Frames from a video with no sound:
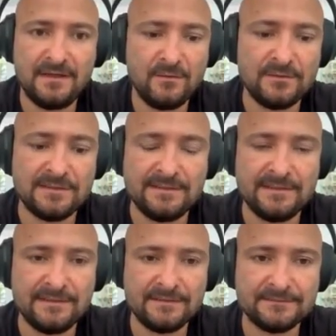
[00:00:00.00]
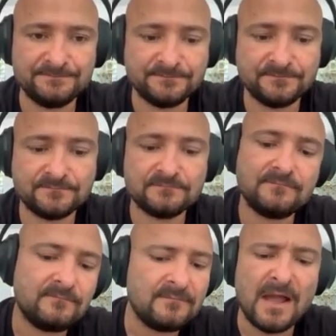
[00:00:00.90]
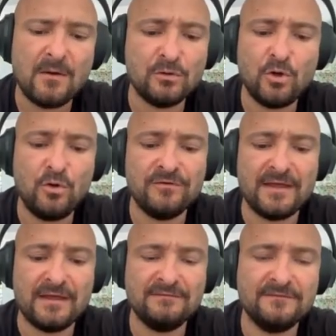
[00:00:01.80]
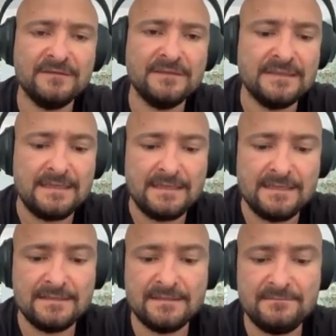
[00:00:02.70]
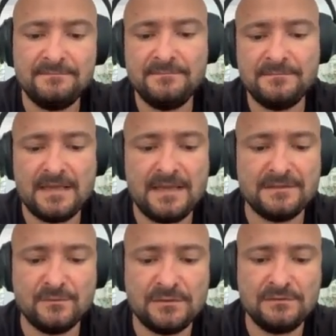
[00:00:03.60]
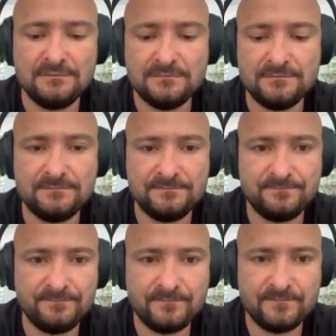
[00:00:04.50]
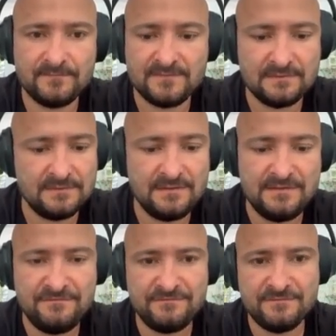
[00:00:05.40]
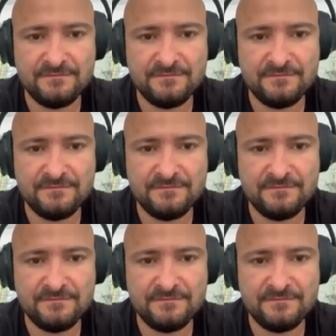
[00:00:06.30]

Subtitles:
I will click, I will call that annual leave.